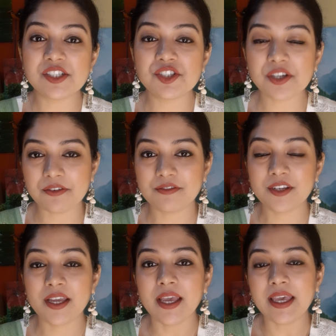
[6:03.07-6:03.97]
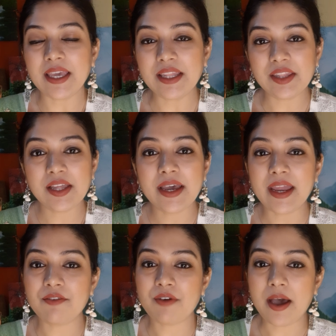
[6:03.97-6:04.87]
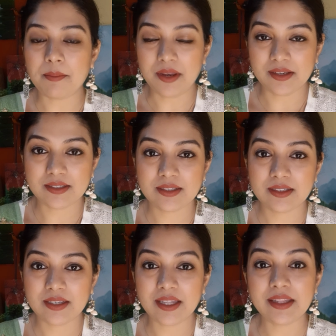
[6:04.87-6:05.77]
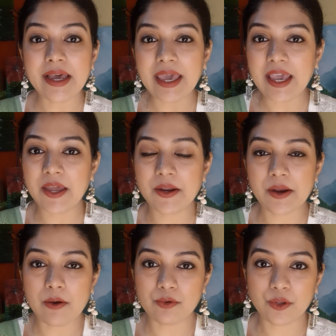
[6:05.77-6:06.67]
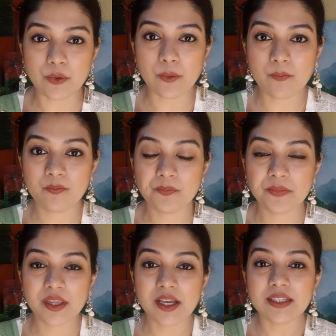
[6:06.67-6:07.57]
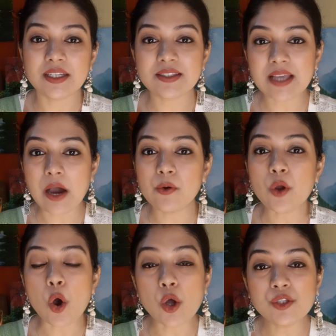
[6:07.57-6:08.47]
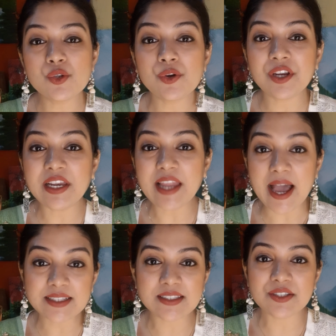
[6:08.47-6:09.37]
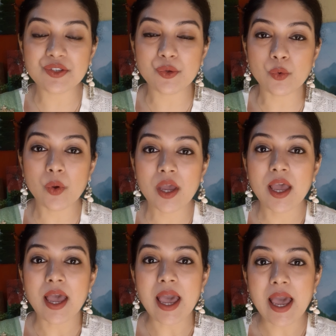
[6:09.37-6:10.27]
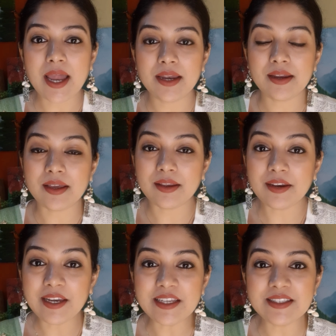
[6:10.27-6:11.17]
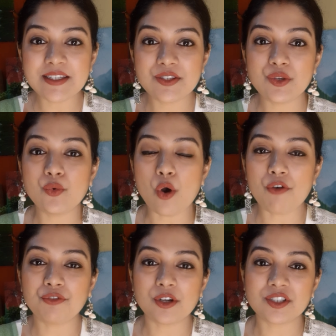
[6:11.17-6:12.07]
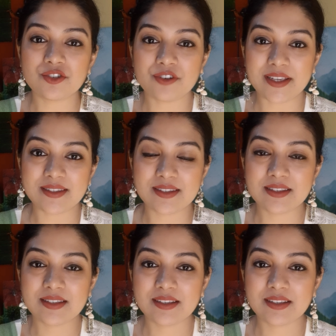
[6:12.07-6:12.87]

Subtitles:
shift in the environment, in the air around you. The sound also relaxes you and releases you of your stress.